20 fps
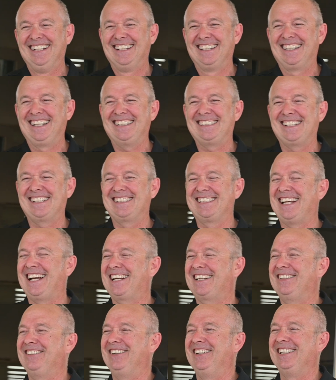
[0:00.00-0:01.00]
that's
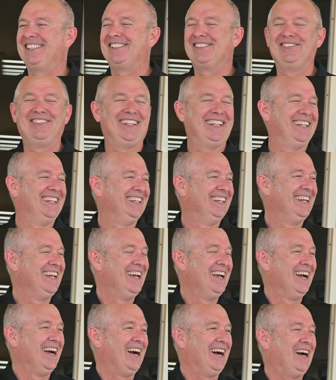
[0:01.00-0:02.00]
exactly the way it should be.
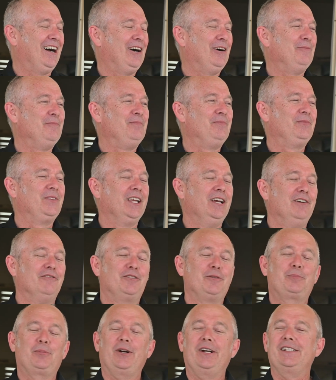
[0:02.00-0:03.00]

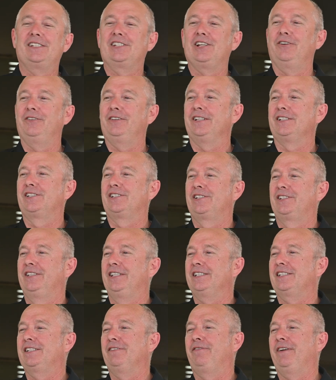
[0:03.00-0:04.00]
For Prairie South,
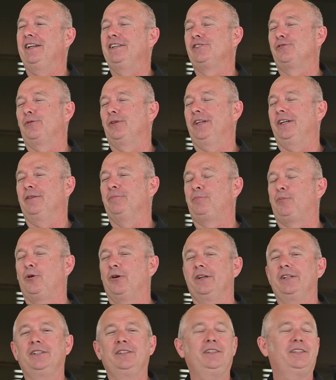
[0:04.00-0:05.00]
this event is really
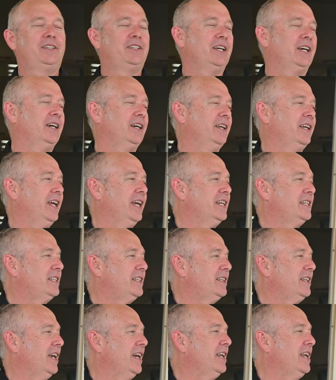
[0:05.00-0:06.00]
important.
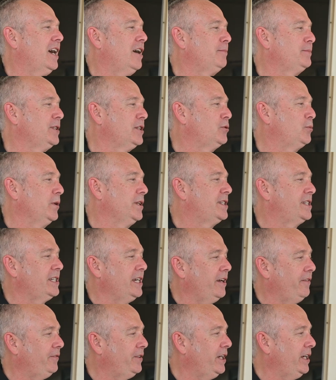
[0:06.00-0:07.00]
It helps us with
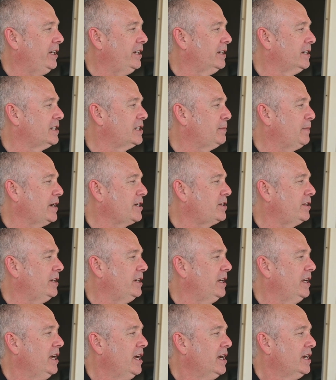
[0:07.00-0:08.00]
safety, and
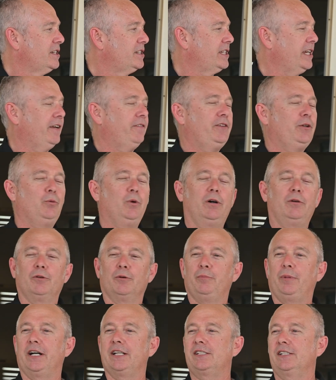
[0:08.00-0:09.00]
especially safety while we're
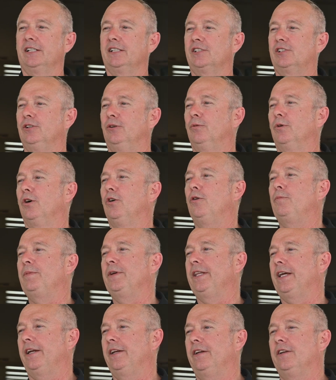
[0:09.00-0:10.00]
busing. So we're hoping
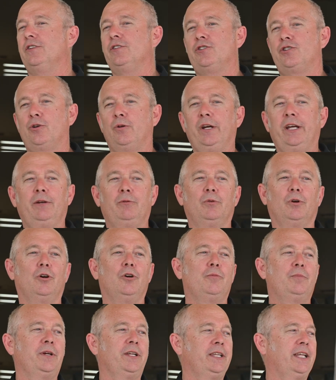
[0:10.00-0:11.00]
that you enjoy it. We're
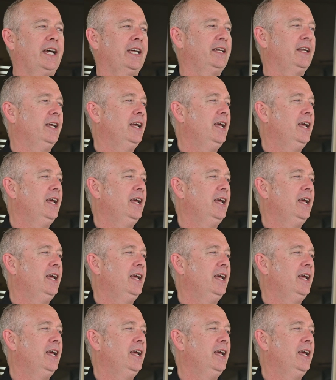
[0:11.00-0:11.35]
hoping that